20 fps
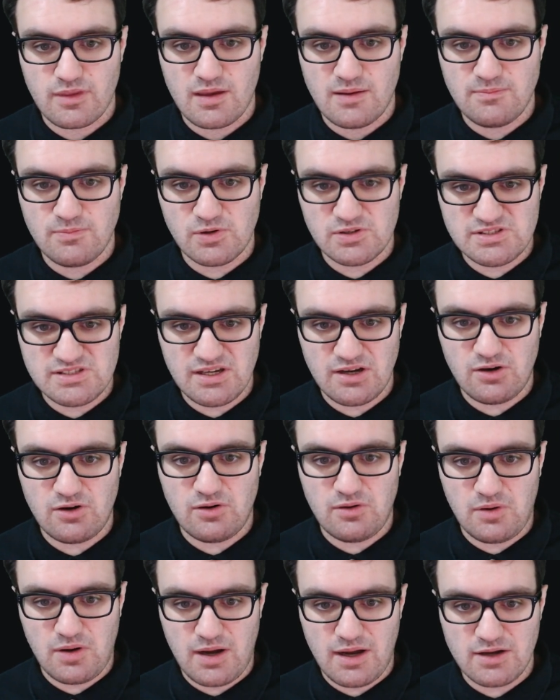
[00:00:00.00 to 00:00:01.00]

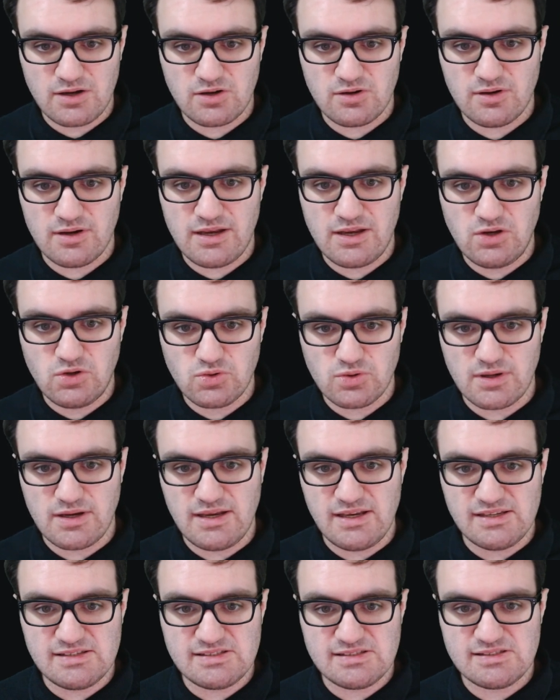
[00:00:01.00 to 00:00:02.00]
Brazil, Hungary,
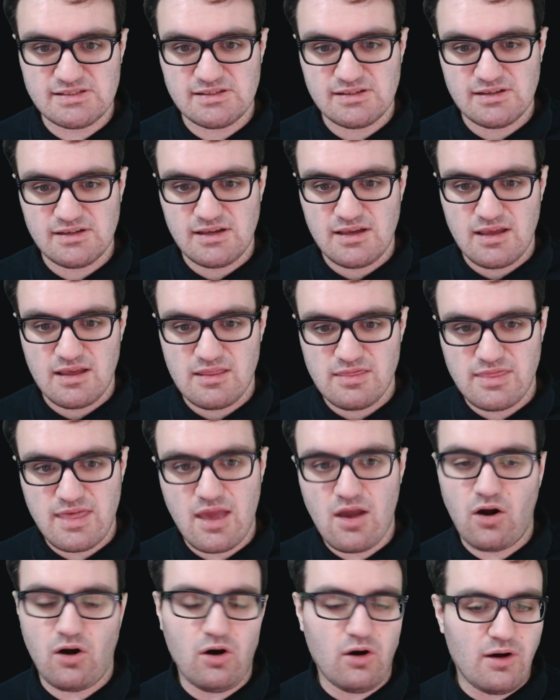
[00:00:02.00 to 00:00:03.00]
Greece, they
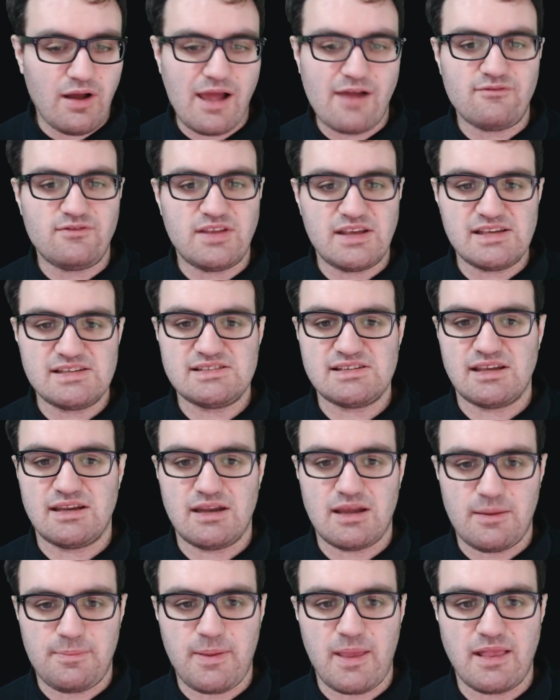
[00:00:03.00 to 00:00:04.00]
all have decent
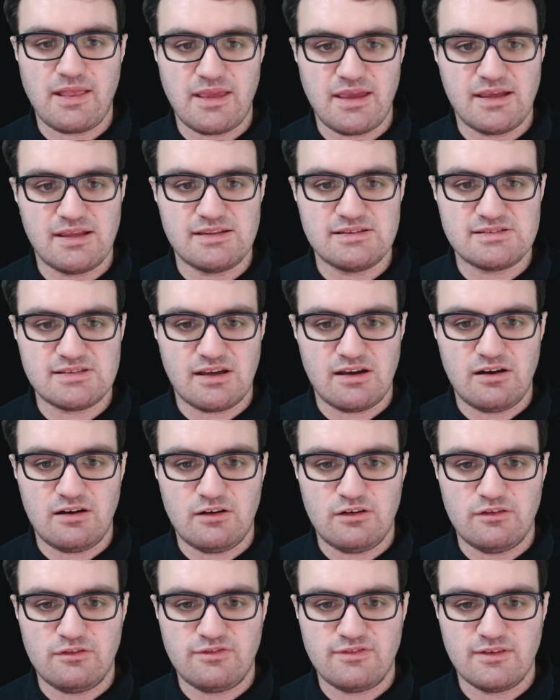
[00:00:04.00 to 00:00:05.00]
opinions
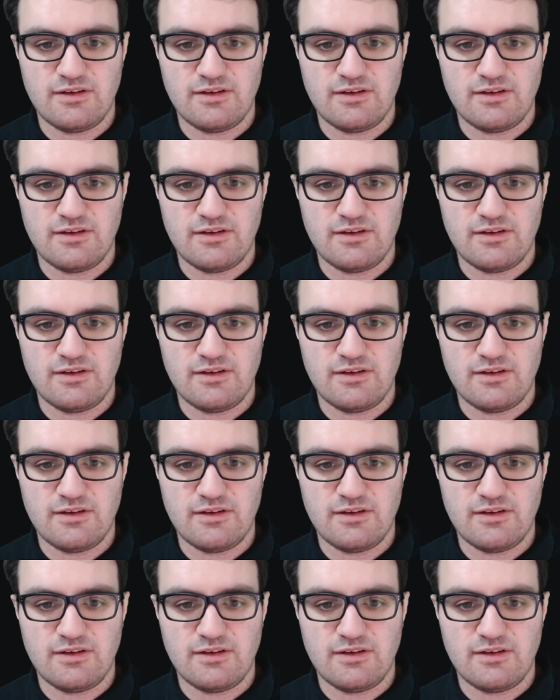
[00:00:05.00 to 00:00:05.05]
of